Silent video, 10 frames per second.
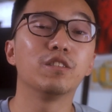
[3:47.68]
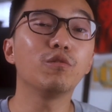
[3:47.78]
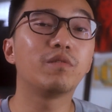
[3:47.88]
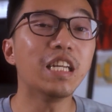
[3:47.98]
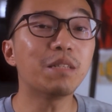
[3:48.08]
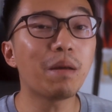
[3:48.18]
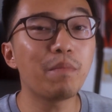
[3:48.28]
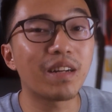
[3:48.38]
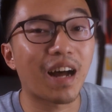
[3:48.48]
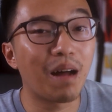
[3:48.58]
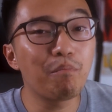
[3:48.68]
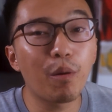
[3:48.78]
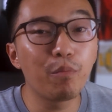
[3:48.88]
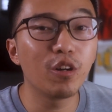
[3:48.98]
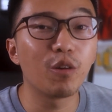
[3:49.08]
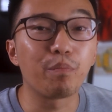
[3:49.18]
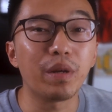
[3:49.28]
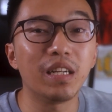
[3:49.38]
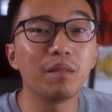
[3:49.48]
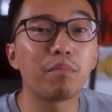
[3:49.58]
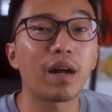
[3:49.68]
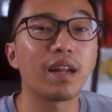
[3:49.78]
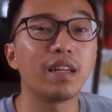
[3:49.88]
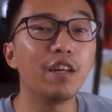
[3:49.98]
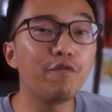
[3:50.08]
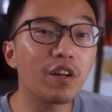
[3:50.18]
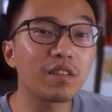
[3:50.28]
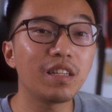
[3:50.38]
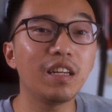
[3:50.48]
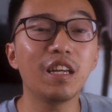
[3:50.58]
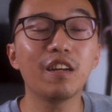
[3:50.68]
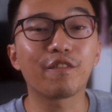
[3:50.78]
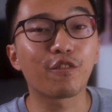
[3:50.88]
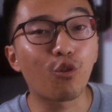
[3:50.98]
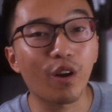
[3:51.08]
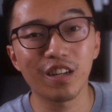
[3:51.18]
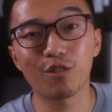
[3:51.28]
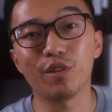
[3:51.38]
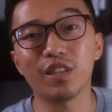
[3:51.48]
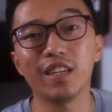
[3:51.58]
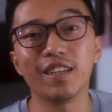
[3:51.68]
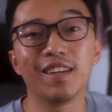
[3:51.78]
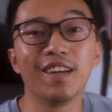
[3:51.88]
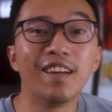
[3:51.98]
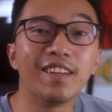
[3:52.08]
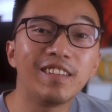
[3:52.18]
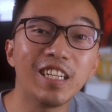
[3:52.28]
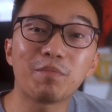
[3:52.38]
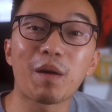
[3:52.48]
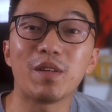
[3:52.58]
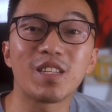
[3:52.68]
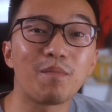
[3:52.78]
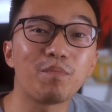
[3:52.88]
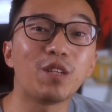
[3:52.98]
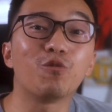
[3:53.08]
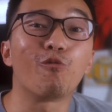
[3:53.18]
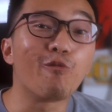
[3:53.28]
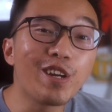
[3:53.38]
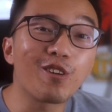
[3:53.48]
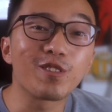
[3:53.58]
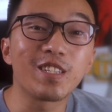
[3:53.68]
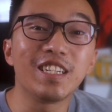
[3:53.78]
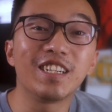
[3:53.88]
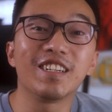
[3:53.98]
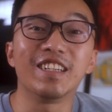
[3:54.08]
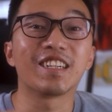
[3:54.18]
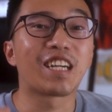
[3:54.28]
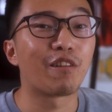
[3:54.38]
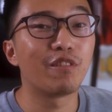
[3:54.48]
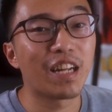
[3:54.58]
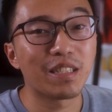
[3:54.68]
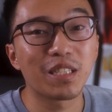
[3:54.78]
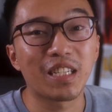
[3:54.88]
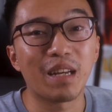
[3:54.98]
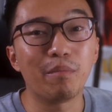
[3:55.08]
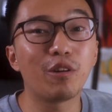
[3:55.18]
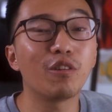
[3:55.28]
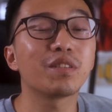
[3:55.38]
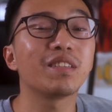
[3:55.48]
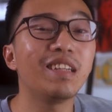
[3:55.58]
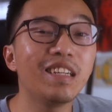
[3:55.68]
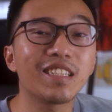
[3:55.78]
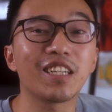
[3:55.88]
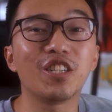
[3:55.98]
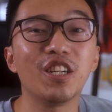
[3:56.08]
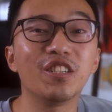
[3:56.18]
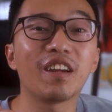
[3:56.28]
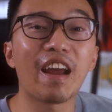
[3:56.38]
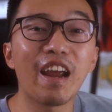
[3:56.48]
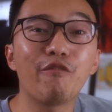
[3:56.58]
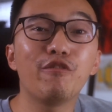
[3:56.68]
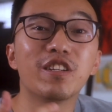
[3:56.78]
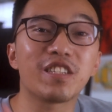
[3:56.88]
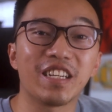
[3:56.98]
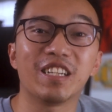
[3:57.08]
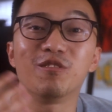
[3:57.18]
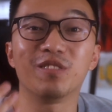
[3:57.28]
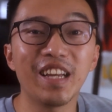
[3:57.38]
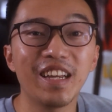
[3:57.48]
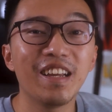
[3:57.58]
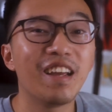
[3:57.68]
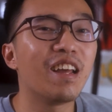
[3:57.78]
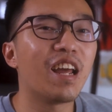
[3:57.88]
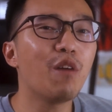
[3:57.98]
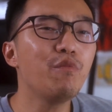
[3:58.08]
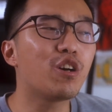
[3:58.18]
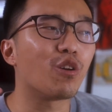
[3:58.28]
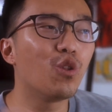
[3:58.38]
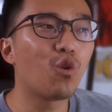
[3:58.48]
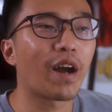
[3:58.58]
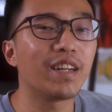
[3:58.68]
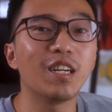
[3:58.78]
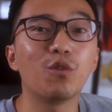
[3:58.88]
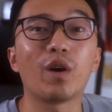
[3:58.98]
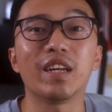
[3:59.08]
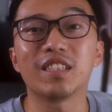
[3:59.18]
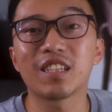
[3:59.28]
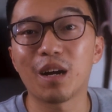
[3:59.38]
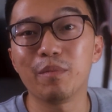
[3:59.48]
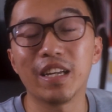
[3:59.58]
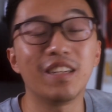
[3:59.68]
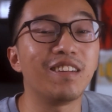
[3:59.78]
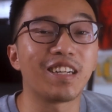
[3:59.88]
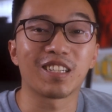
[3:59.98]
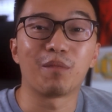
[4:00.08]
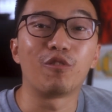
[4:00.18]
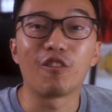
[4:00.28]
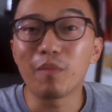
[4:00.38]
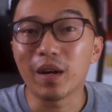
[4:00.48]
So this might be an unpopular opinion, but if you're thinking of quiet quitting, this might be something to reconsider in the current landscape because things are changing every single day, and we got no idea what is coming in the next couple of